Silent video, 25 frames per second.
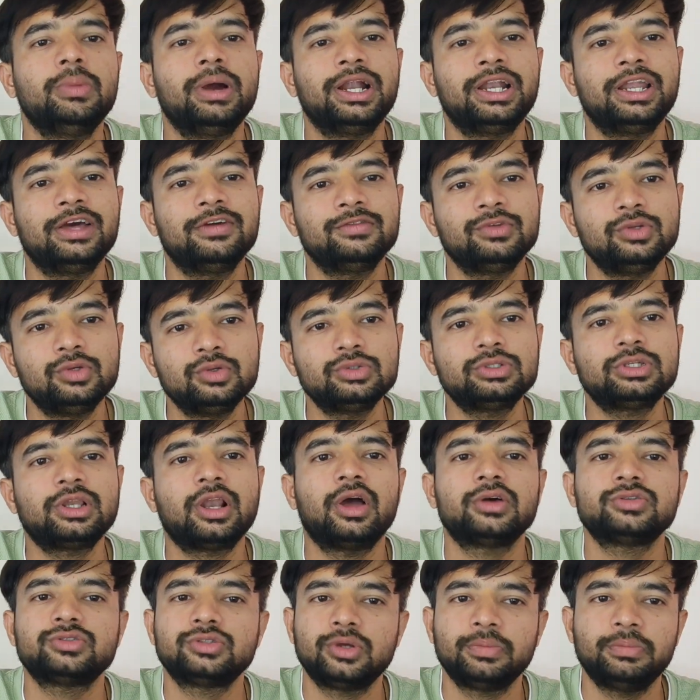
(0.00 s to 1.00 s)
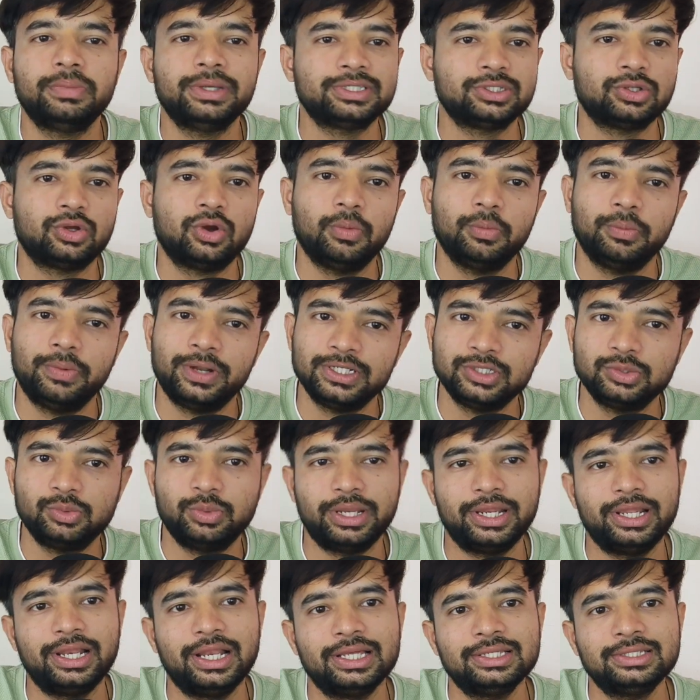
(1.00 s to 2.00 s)
You might have used class-based
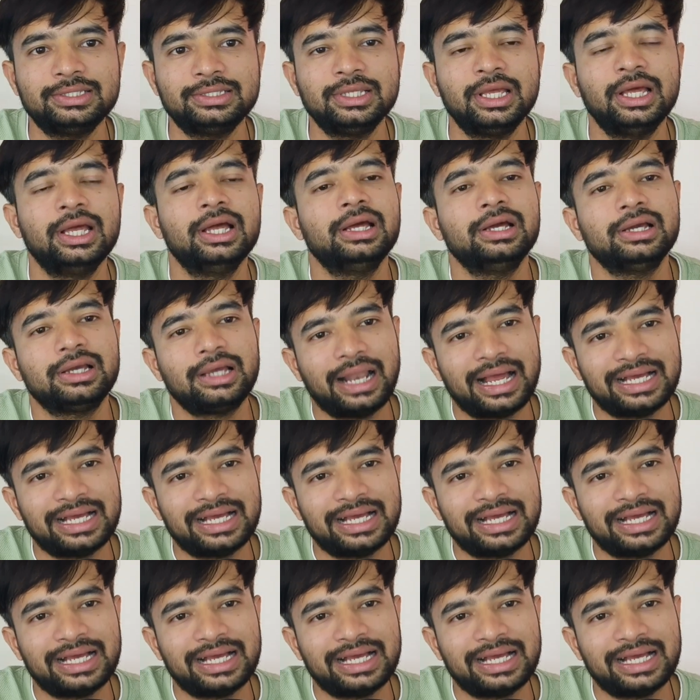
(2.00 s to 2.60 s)
components very less.